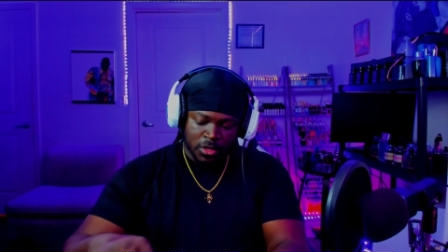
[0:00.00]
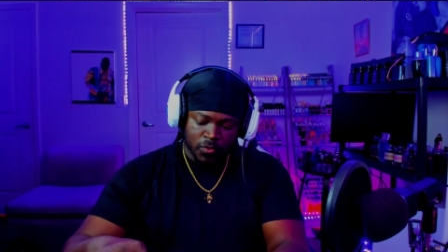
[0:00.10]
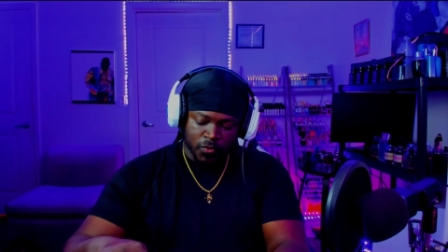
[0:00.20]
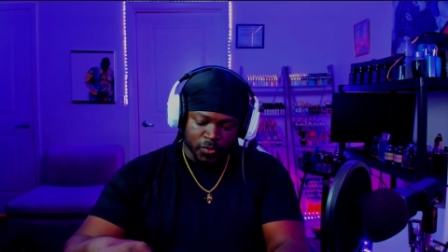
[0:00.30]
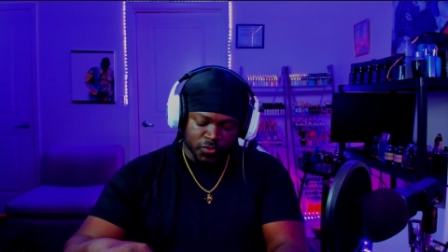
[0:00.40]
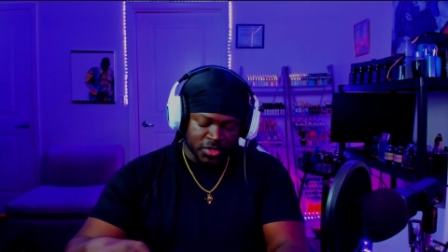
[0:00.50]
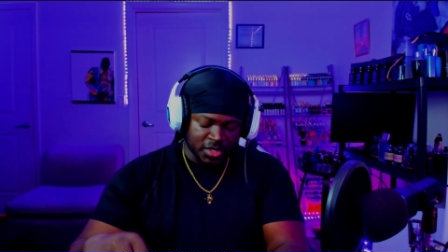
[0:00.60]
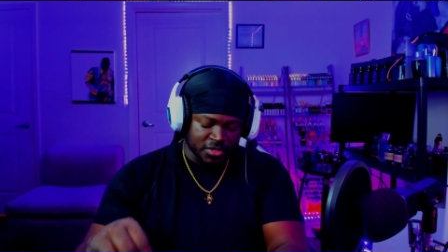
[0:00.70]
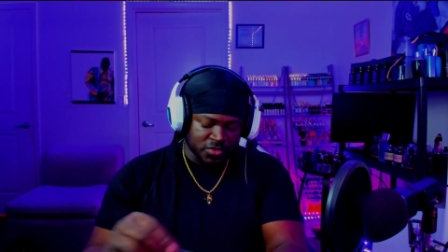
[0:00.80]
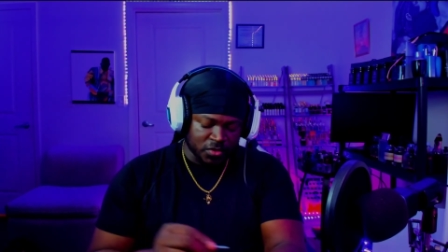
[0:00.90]
We're gonna try
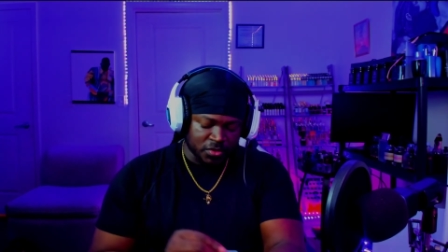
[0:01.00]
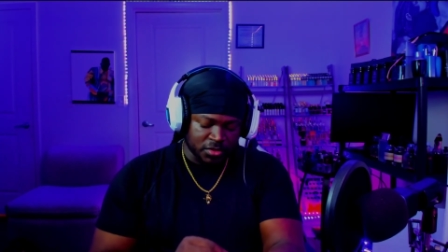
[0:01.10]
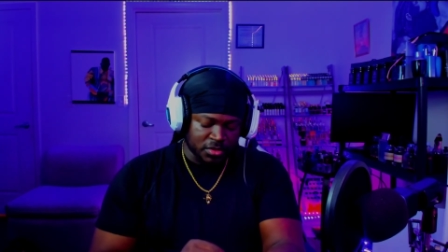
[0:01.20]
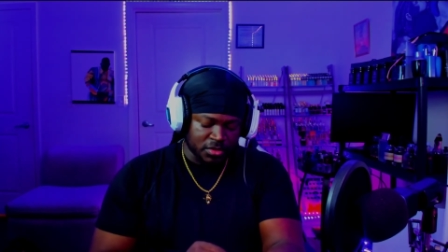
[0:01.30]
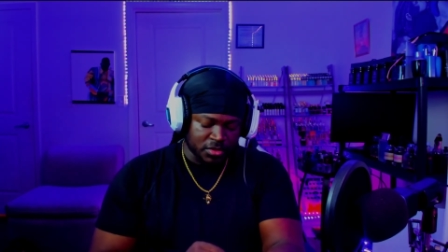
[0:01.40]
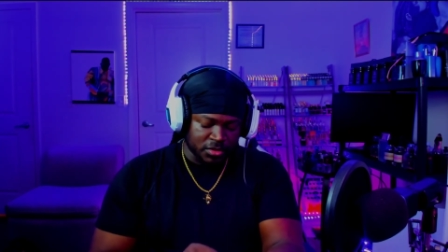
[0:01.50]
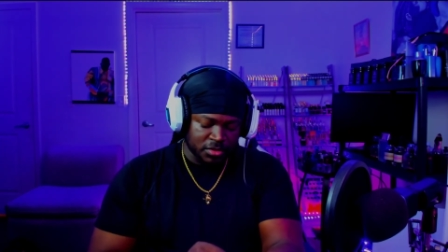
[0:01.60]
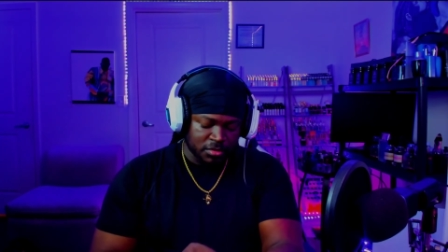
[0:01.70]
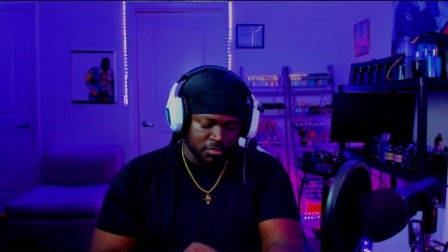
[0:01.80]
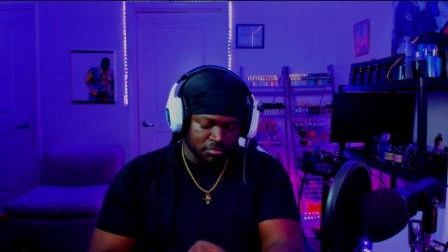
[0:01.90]
this on the
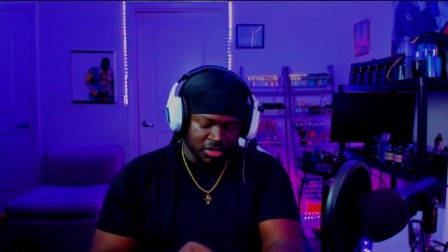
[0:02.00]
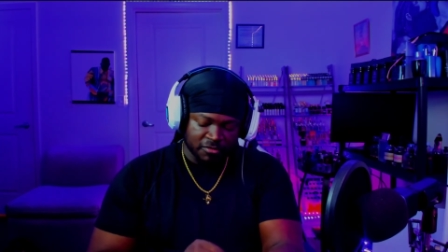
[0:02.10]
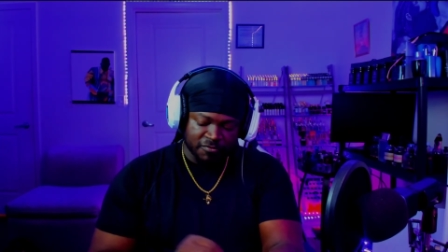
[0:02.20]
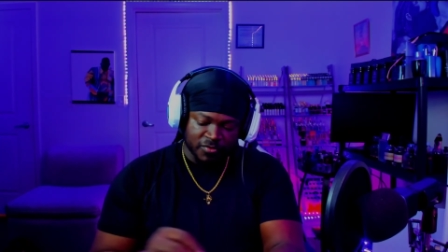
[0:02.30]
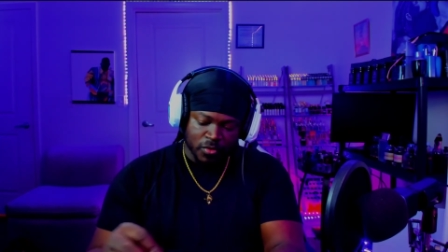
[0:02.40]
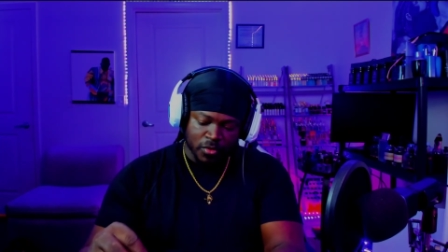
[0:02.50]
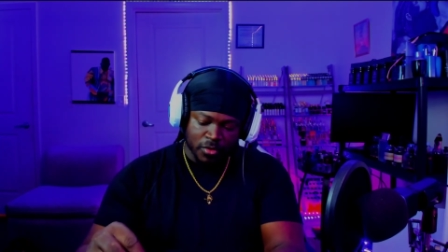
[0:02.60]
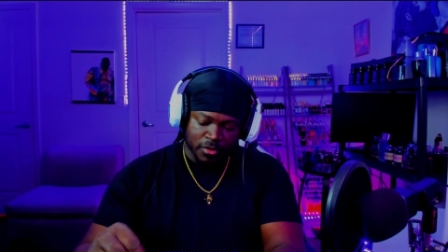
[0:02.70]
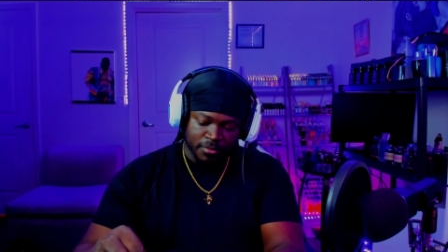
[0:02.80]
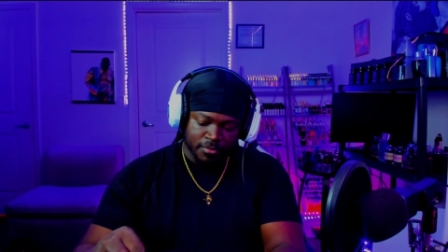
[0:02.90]
mid
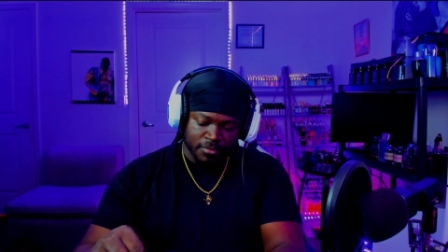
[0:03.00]
forearm.